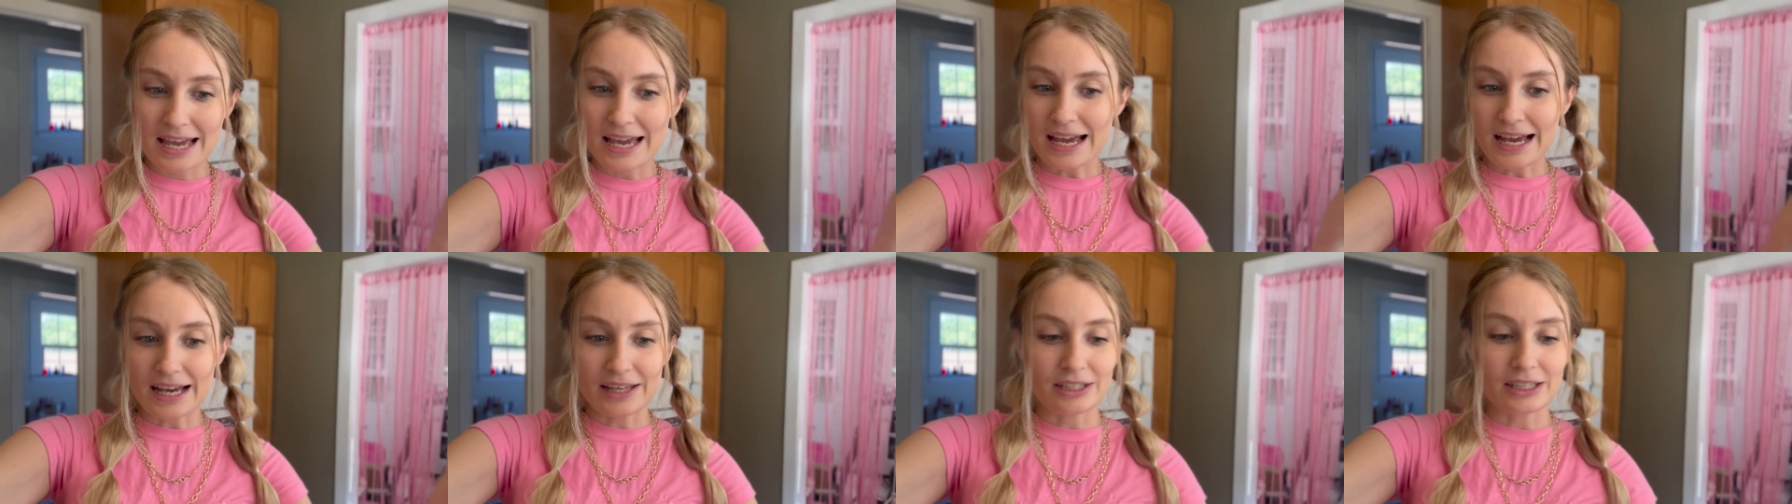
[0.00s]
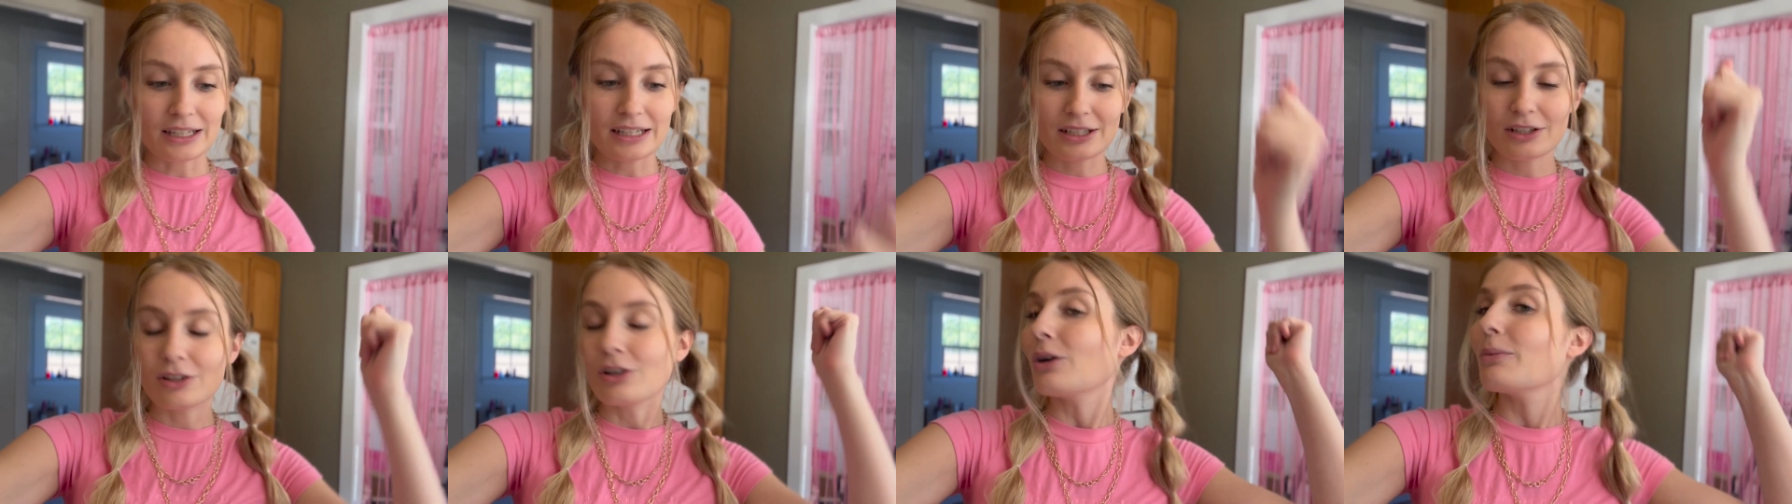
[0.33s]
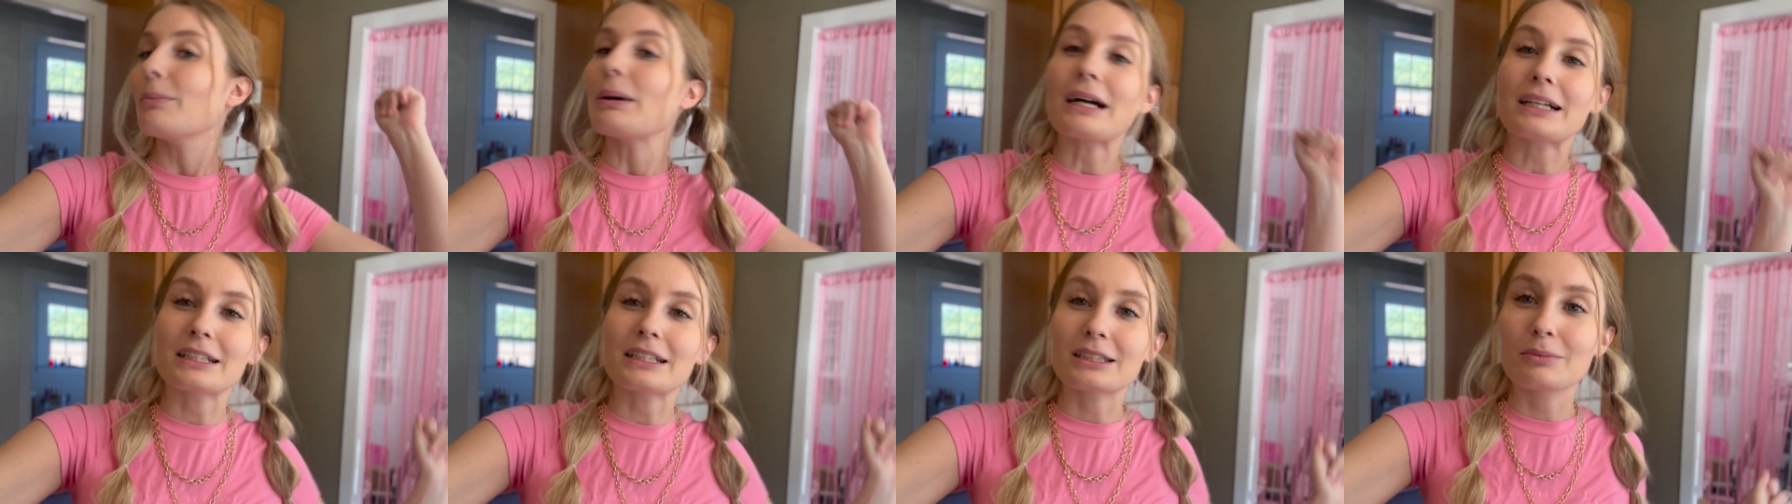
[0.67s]
and then go
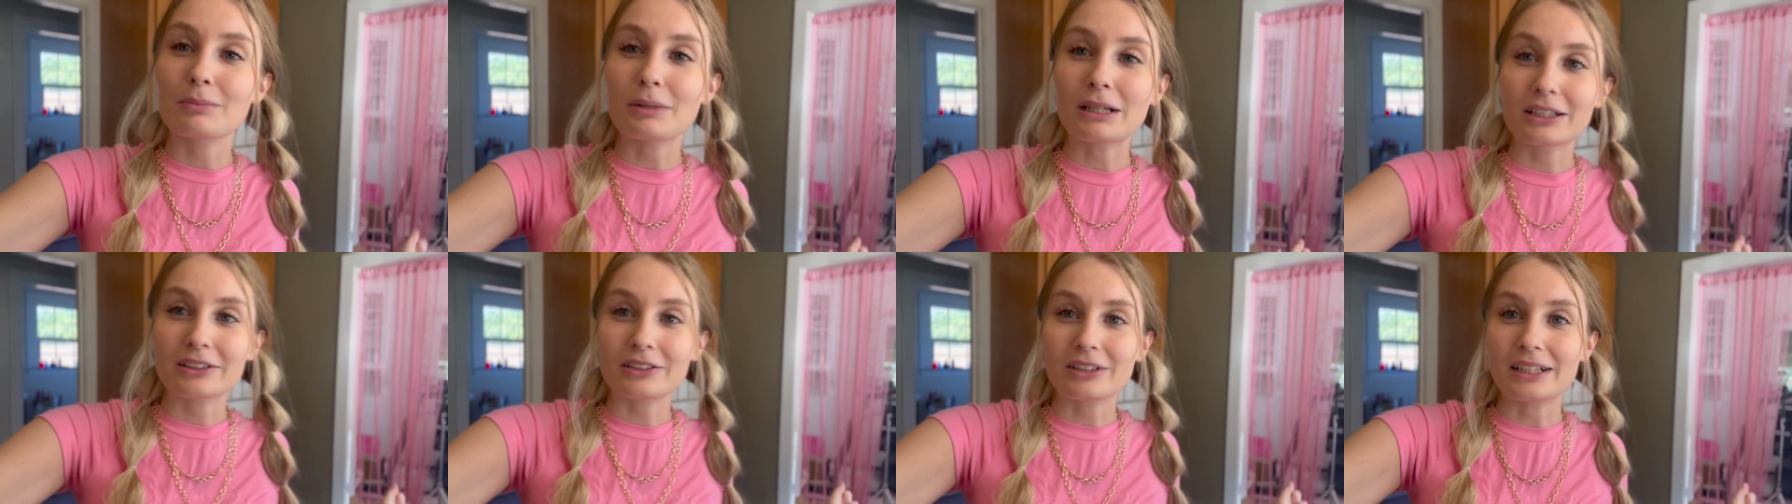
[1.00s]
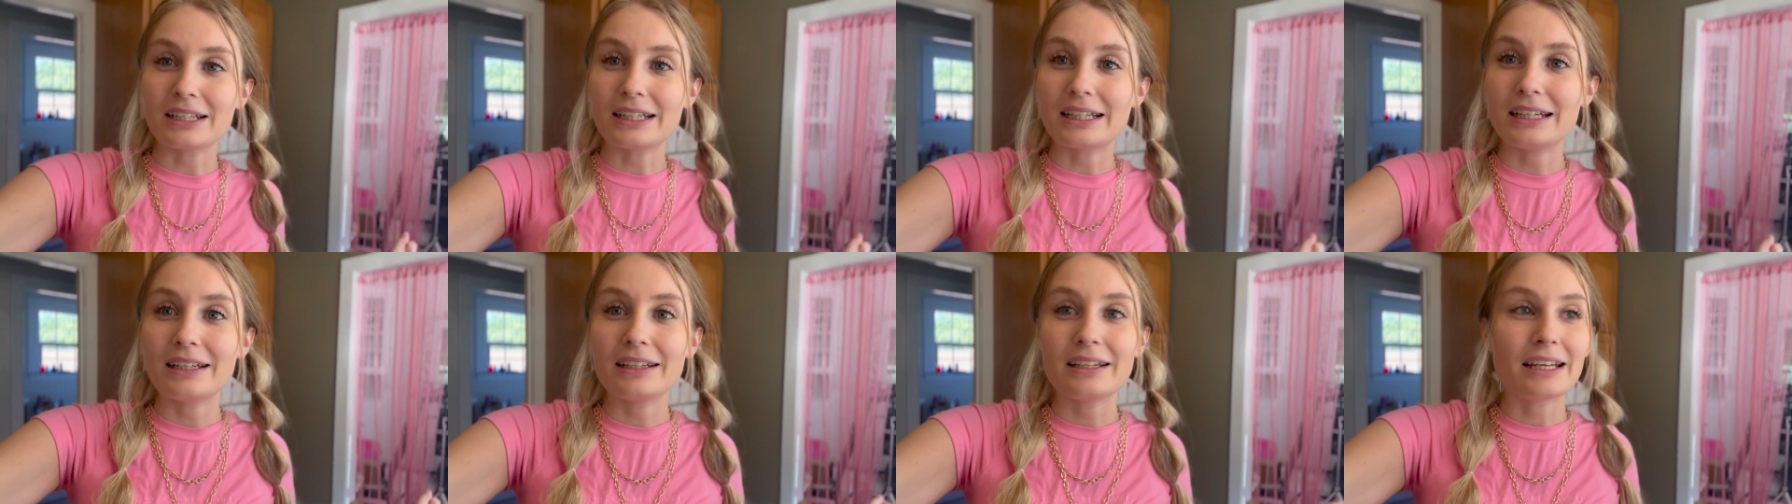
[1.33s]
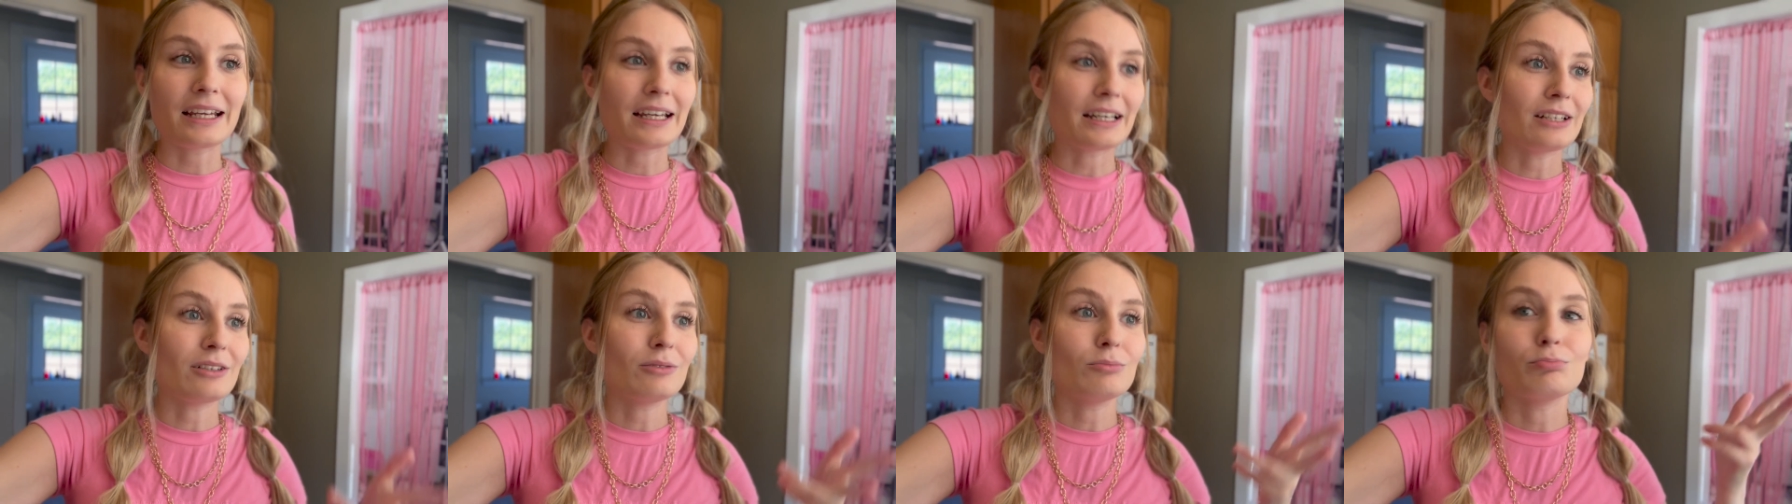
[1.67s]
back to my client
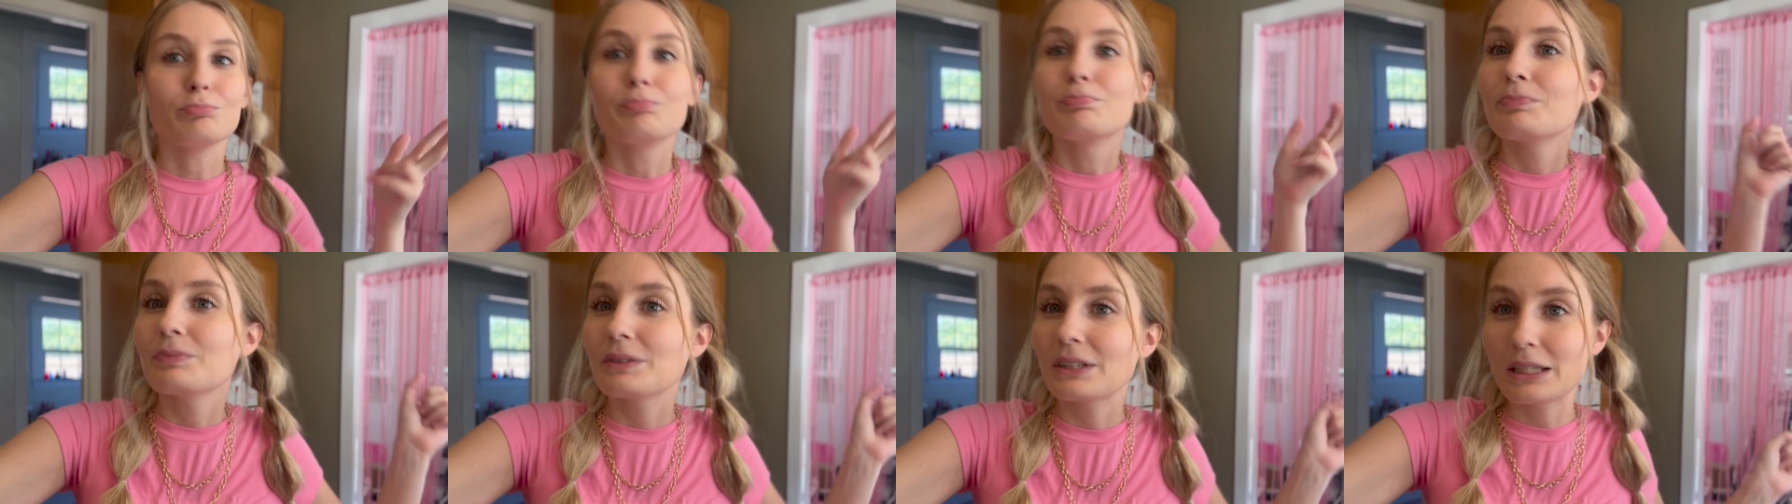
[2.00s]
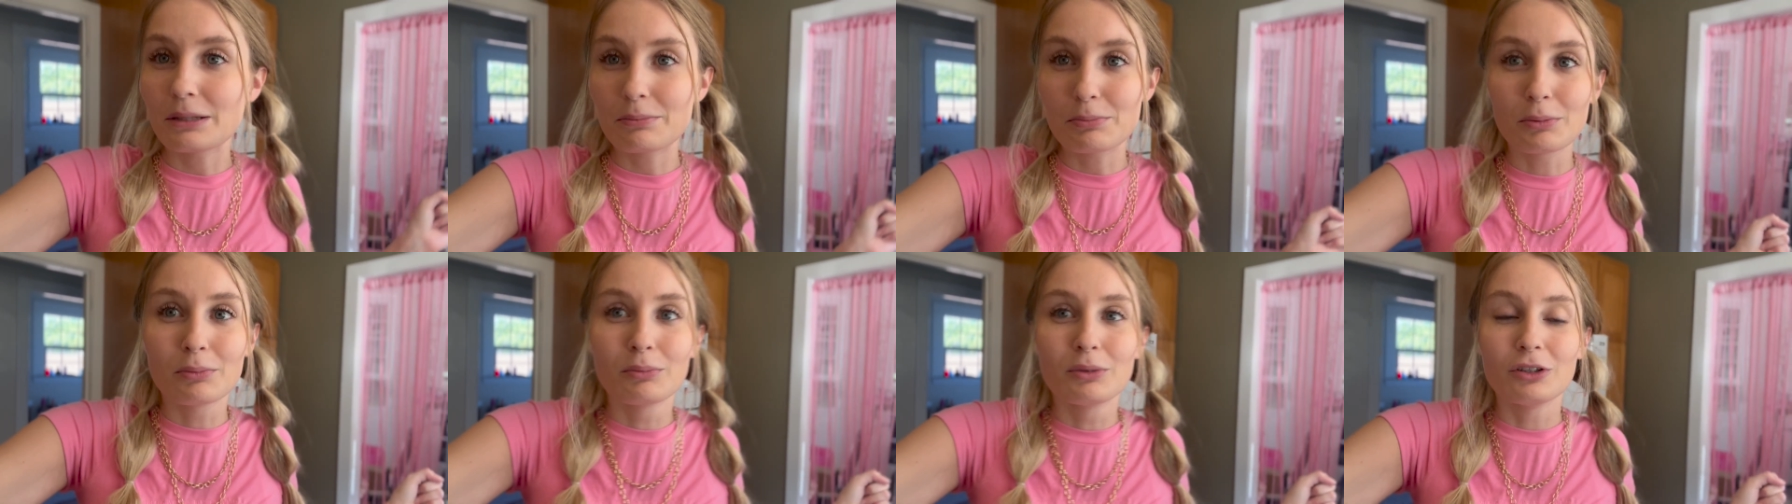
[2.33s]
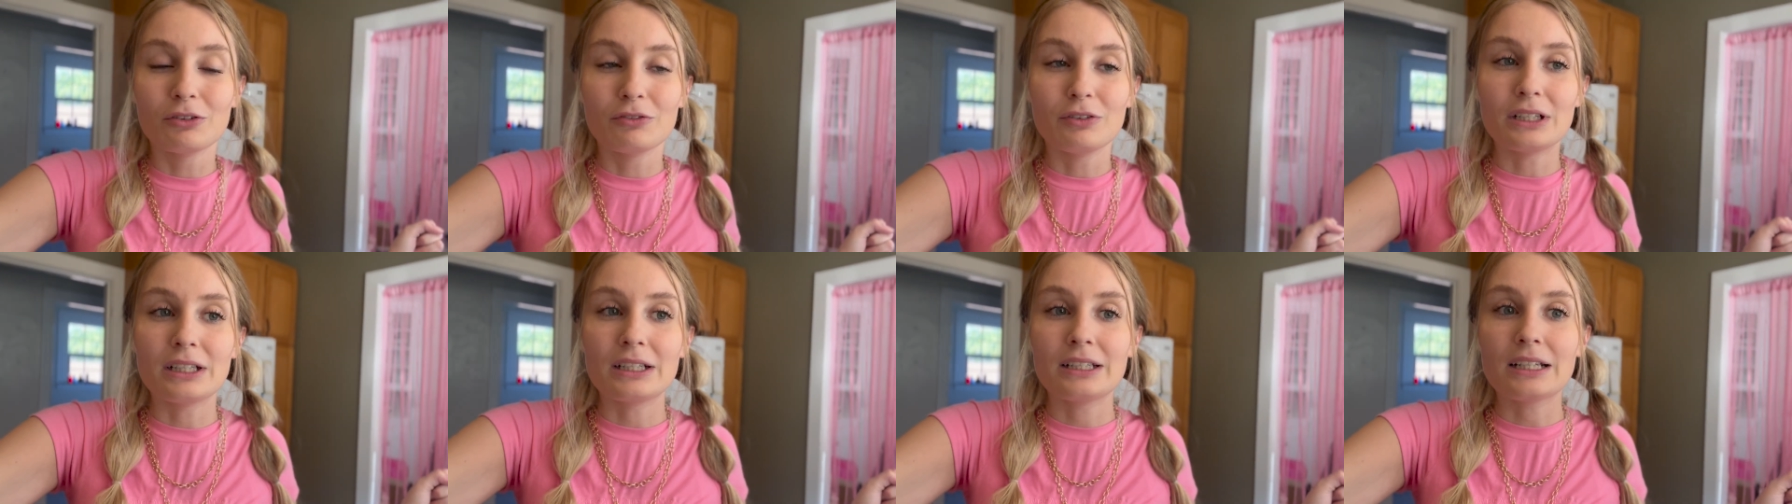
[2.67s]
and keep it
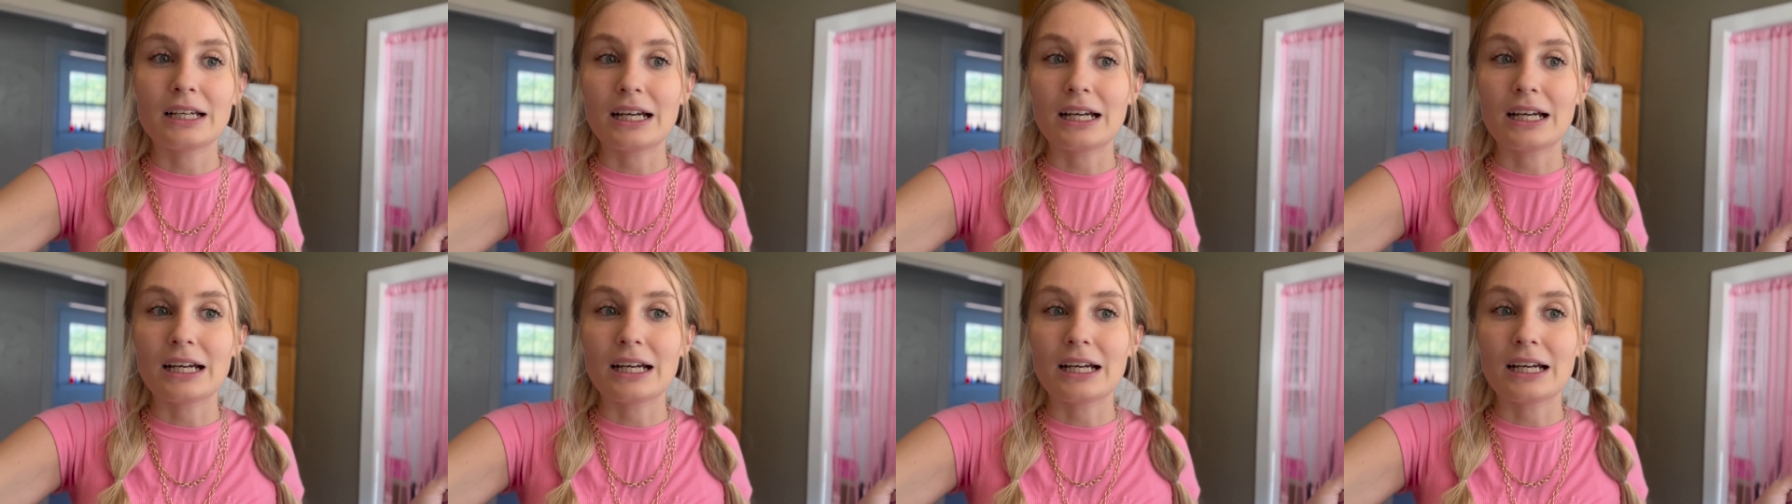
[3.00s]
moving.